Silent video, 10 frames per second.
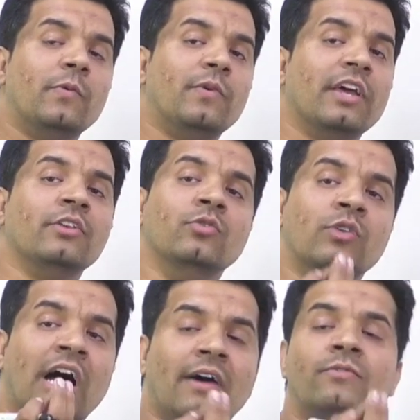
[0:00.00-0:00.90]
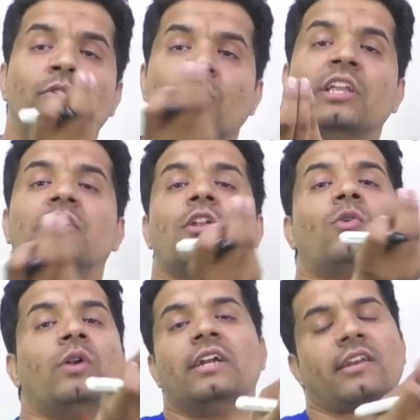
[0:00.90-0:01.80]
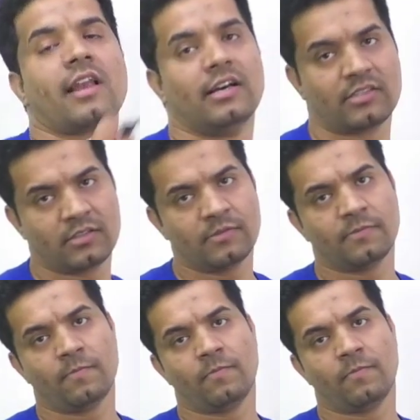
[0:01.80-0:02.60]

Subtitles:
where you have only the loaded class,